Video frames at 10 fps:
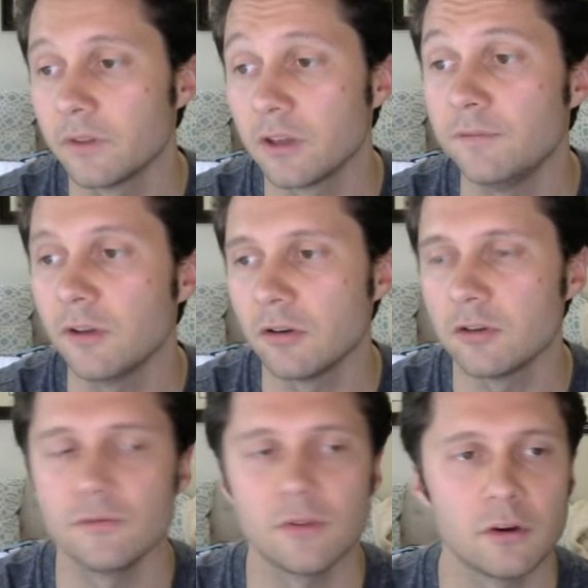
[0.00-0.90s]

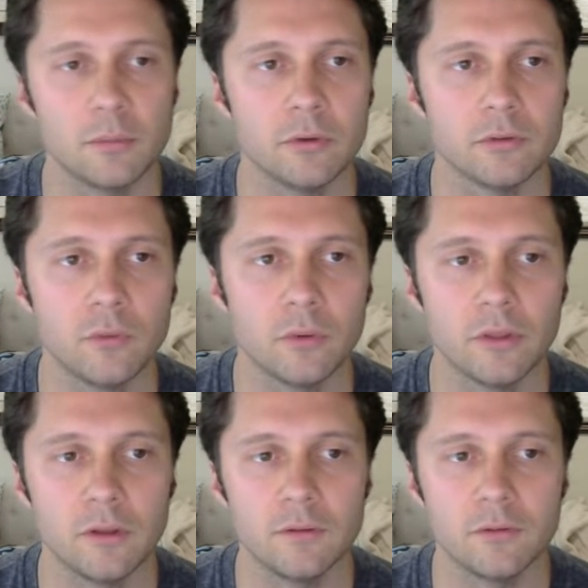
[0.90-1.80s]
configuration variables for
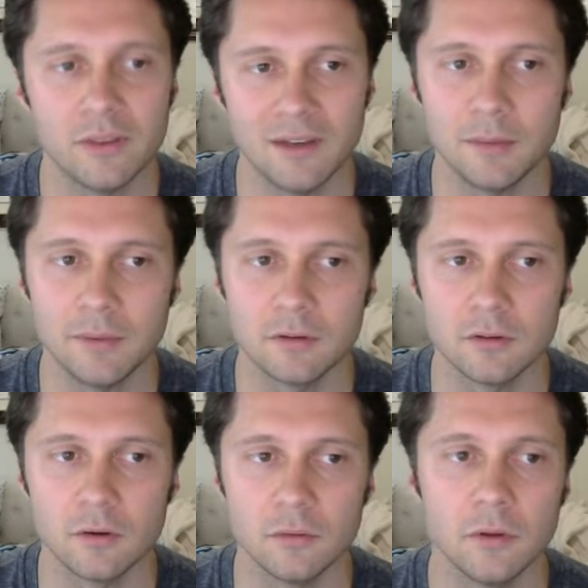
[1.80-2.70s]
the database.
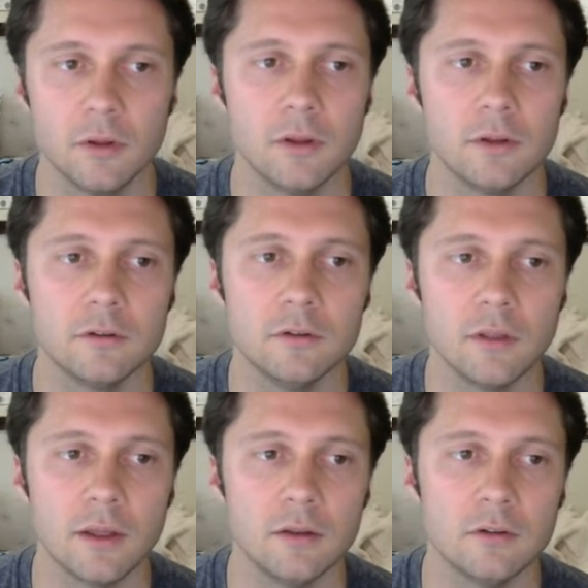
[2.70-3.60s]
So to
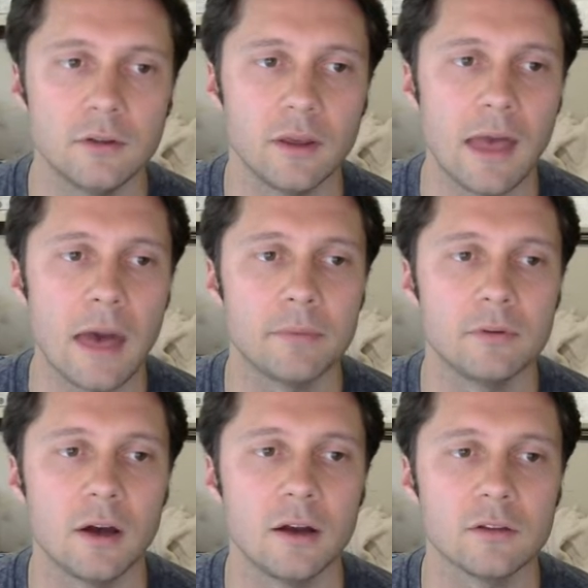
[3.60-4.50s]
do that, you say
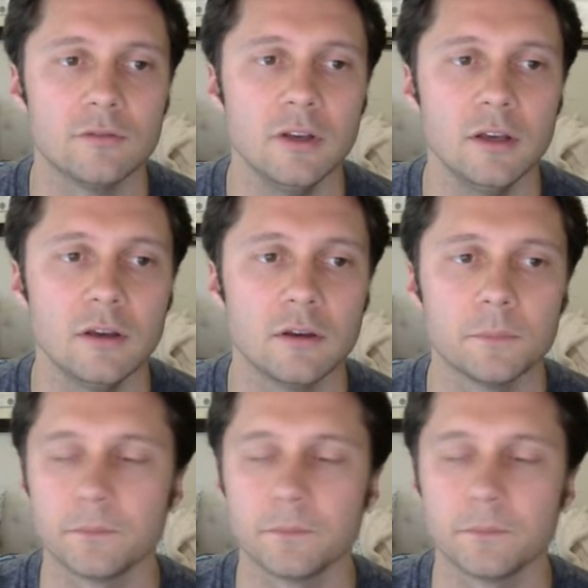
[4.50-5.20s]
app.config,